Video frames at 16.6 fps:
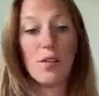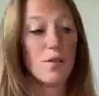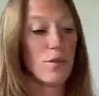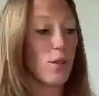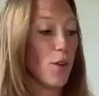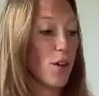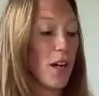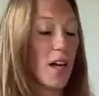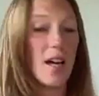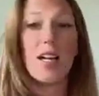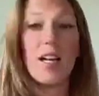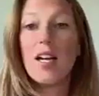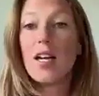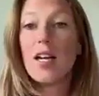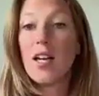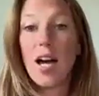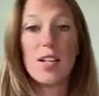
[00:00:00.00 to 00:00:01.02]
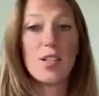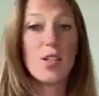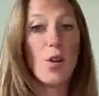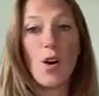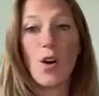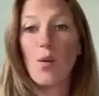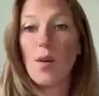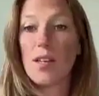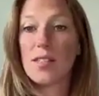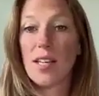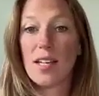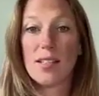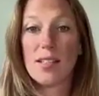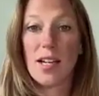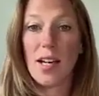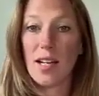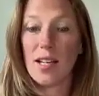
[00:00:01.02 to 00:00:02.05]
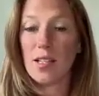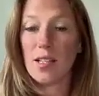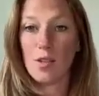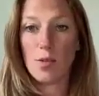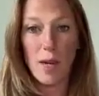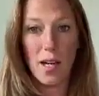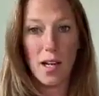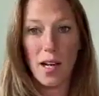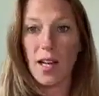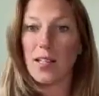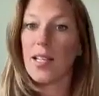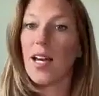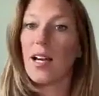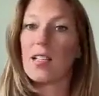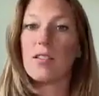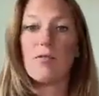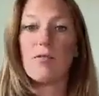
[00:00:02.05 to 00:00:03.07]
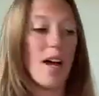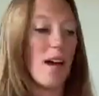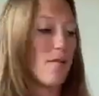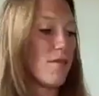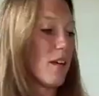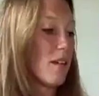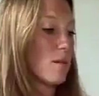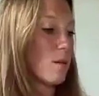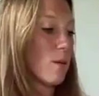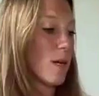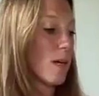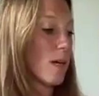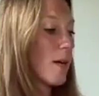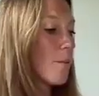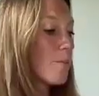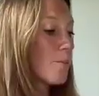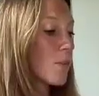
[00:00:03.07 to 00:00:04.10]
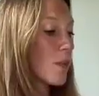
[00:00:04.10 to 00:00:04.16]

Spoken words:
and Florida. I don't always get to do my contacts 5 days a week.